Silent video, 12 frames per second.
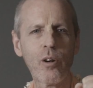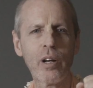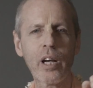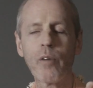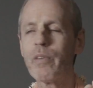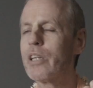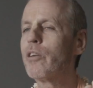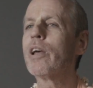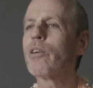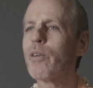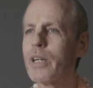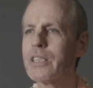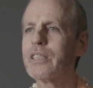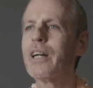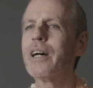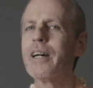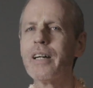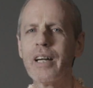going on between
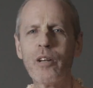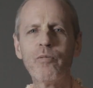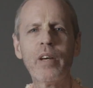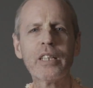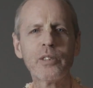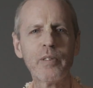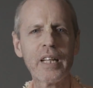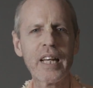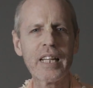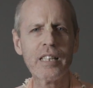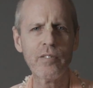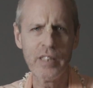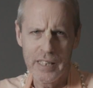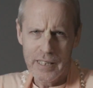Krishna and Bhishma Dev,